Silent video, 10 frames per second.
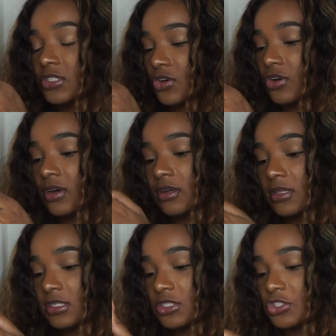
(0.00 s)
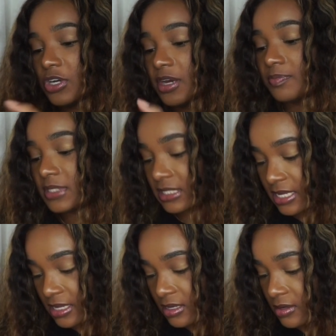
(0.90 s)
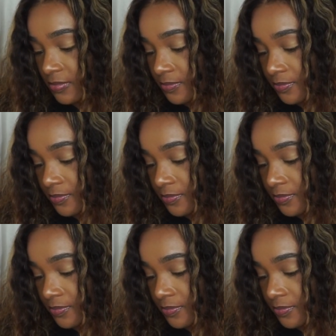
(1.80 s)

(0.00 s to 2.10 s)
tuck the straps in